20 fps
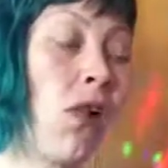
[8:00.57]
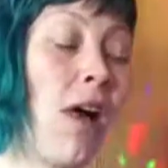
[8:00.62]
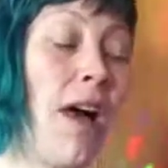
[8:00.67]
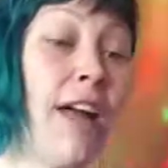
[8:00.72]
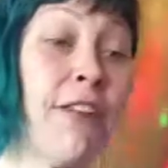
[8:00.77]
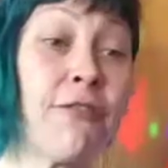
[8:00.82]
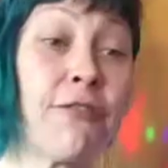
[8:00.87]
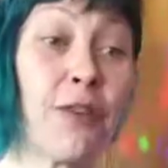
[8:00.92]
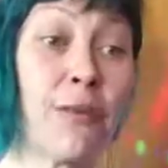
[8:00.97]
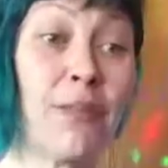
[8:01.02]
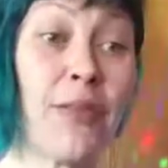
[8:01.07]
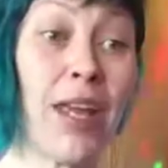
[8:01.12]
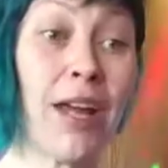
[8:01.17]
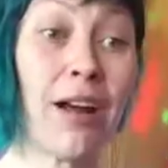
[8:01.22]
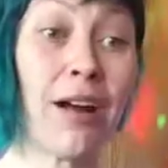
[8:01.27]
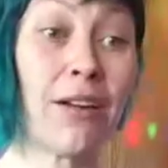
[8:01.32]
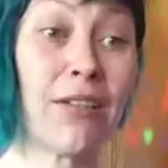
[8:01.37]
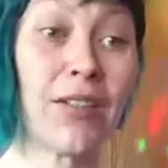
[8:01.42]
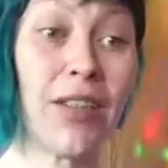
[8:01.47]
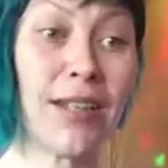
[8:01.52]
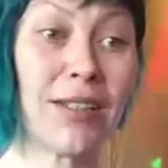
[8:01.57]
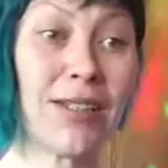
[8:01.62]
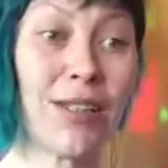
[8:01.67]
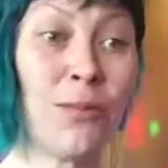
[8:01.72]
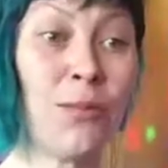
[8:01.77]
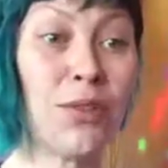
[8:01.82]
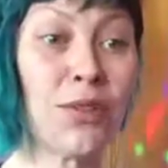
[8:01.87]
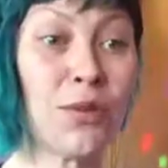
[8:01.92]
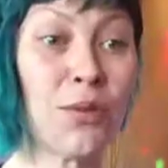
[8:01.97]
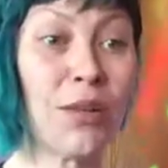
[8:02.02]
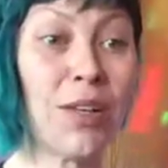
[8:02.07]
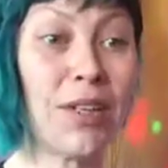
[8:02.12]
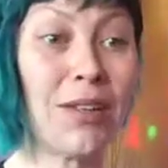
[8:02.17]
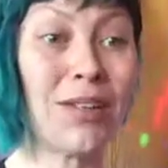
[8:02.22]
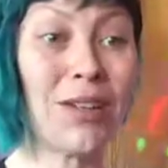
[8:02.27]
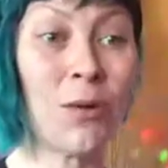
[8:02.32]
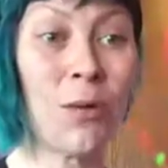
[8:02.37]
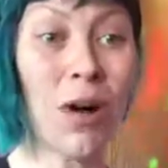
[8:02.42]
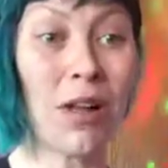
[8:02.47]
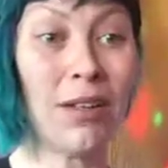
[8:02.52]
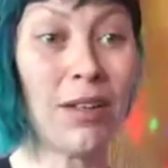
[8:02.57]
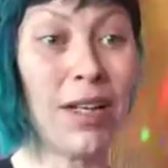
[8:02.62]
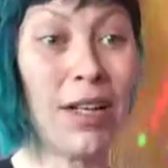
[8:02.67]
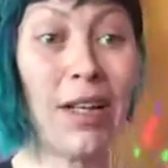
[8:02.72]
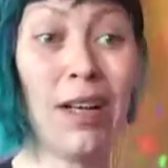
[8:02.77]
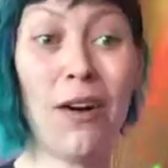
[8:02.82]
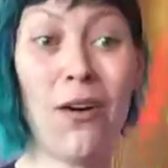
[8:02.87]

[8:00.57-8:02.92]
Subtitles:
And from there they said, well, Dori, the quality